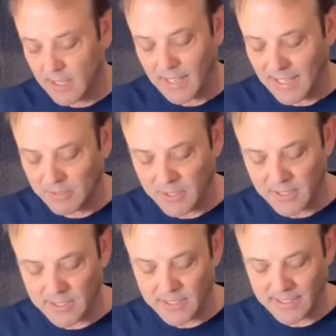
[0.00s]
I've done
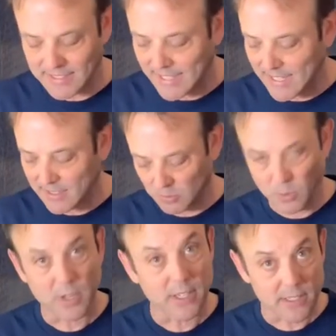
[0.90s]
this exact
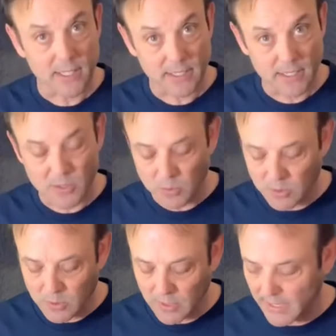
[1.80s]
where it is like this
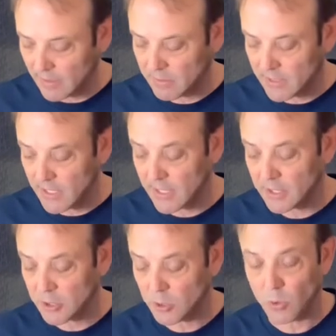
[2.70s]
one and I've cut it
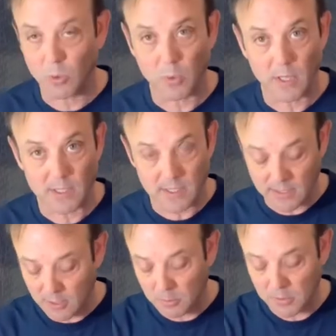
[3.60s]
short where it's
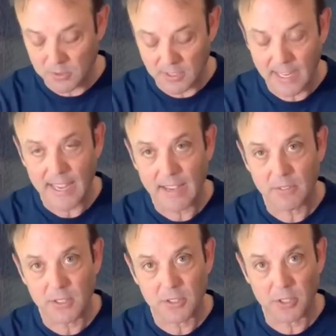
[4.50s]
almost a
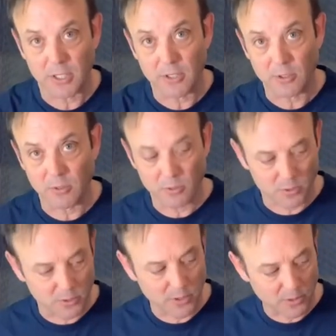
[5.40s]
half inch under
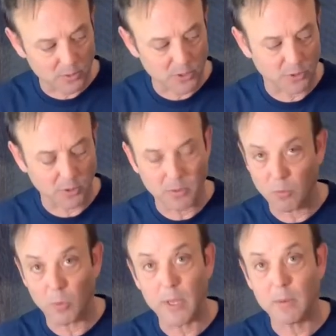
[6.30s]
so the
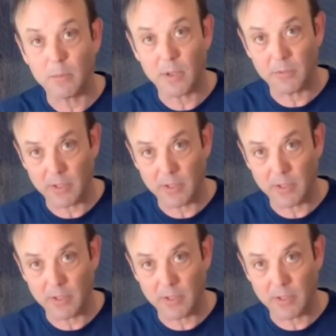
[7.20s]
rim of the